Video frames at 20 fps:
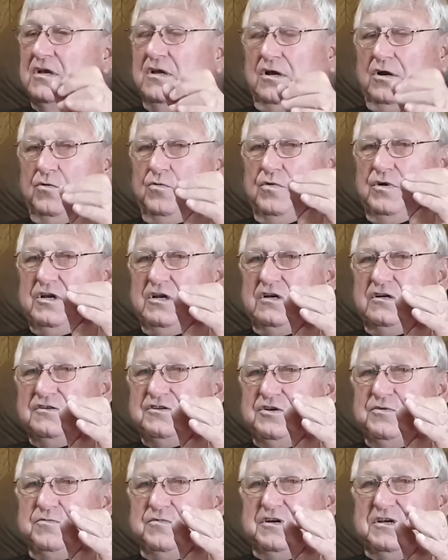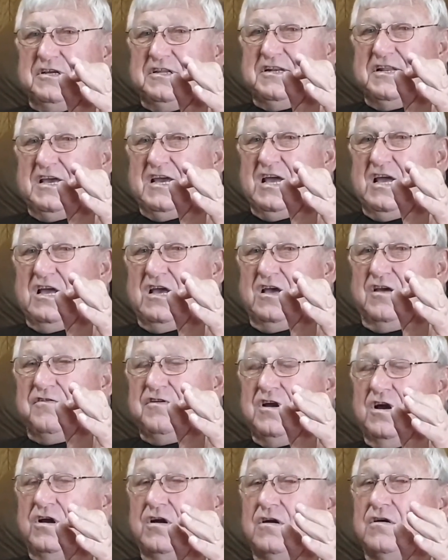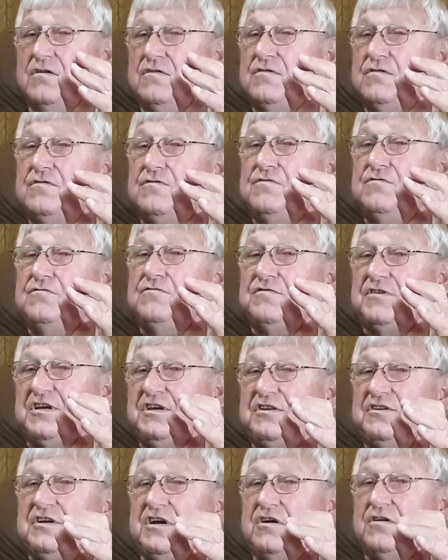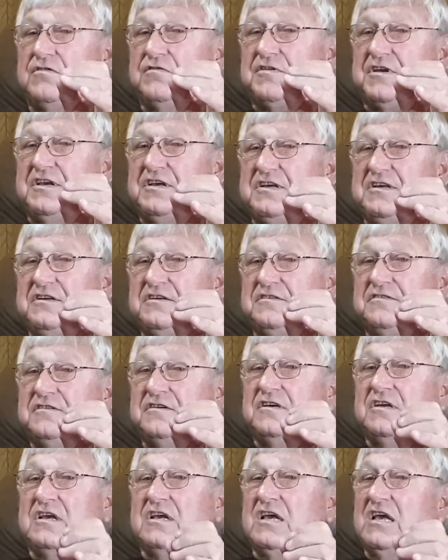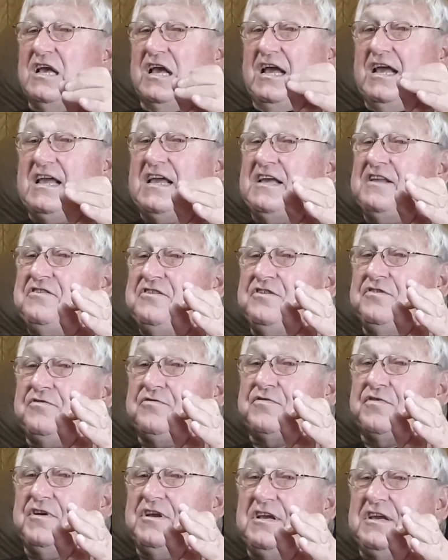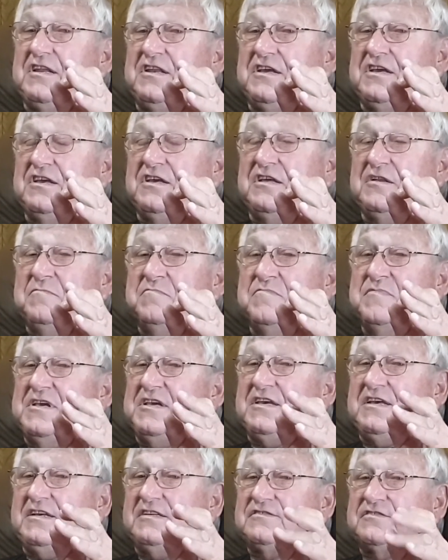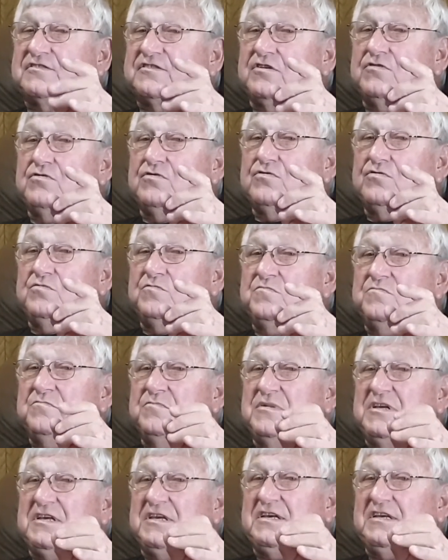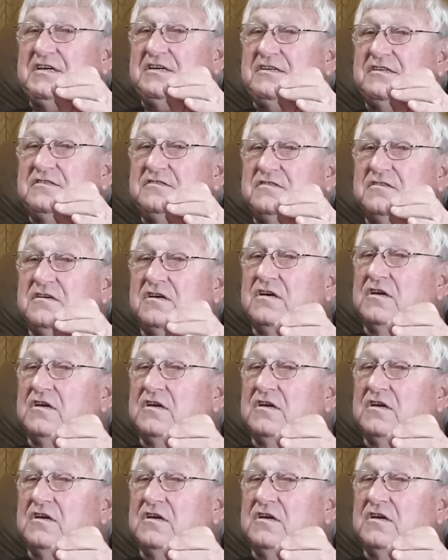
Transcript: Oh, well, you went out honky-tonking and you treated me so mean.